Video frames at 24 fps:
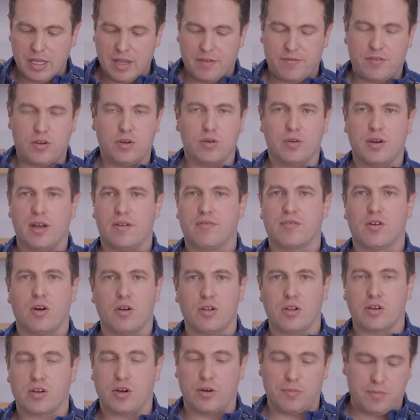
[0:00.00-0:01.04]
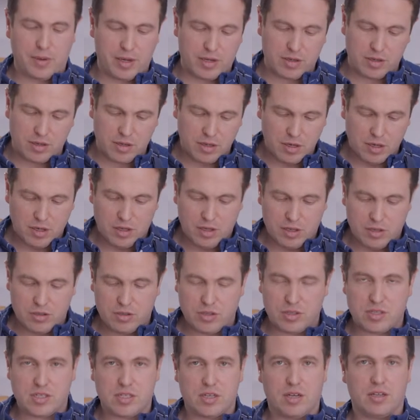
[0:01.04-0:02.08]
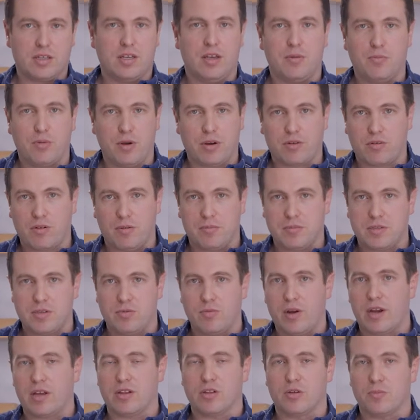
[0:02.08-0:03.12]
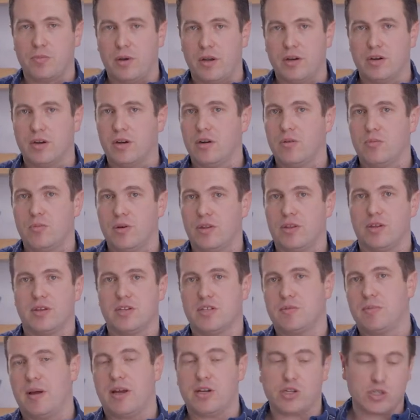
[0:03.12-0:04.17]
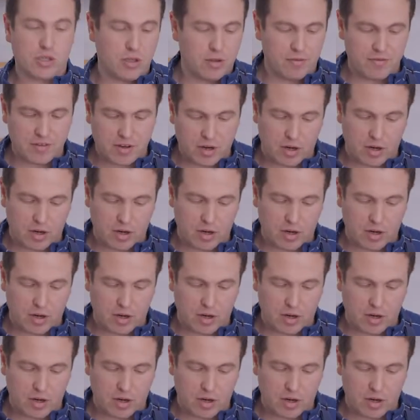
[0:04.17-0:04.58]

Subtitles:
If you don't have garlic herb butter, just saute breadcrumbs in regular butter with a smashed clove of